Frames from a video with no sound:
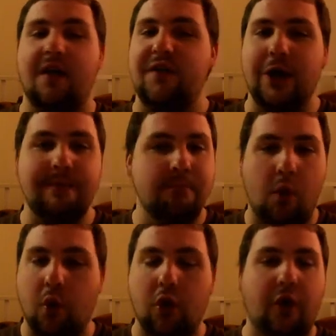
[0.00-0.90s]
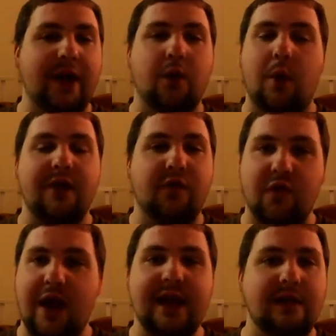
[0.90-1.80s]
not very moral, and quite
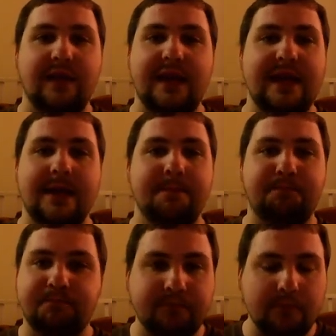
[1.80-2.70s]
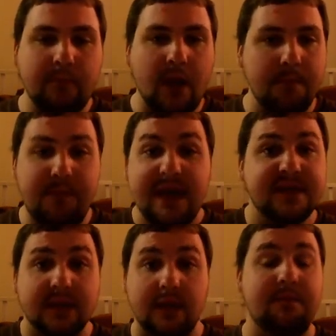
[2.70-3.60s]
frankly, it
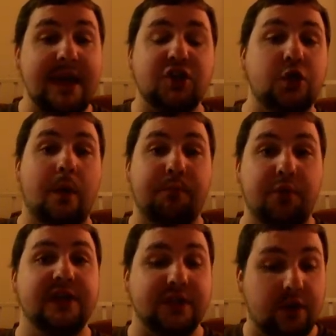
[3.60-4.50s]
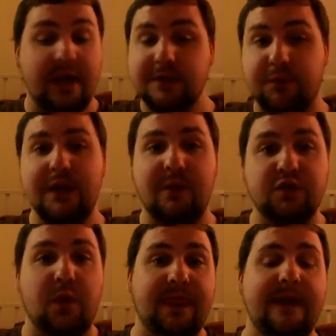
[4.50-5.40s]
basically makes you a prisoner. That's pretty
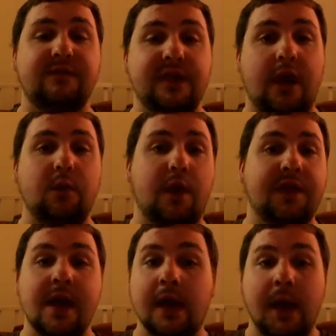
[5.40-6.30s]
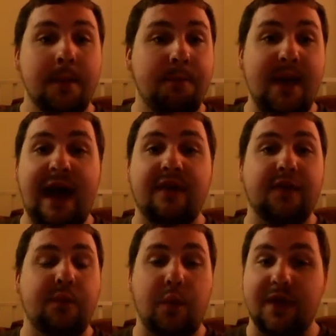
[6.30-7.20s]
much what they've done with Beth,
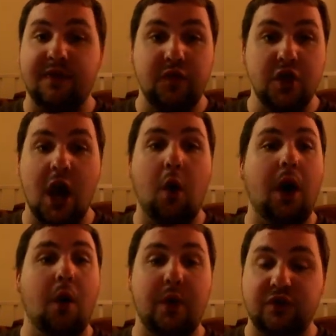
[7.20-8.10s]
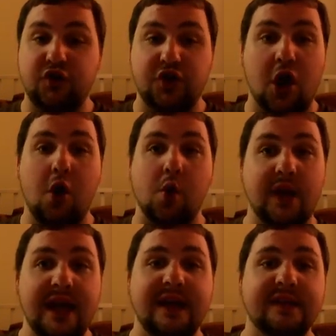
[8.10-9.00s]
with Noah, with
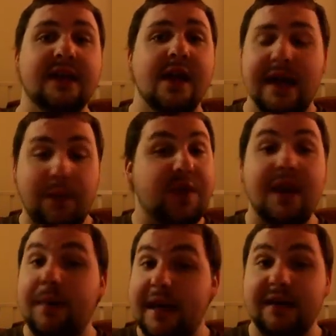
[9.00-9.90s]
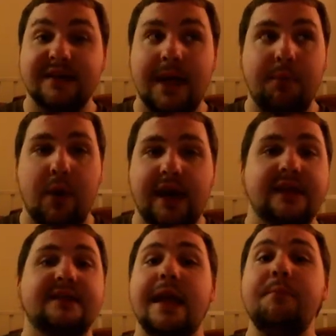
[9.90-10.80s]
Joan is, and with anybody else they bring
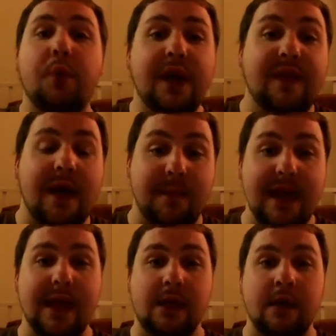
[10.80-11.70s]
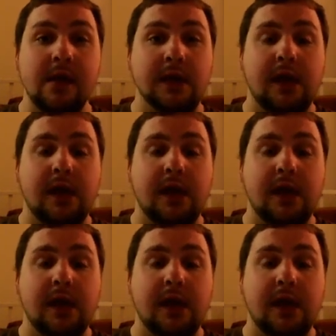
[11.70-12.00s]
in, is they bring them in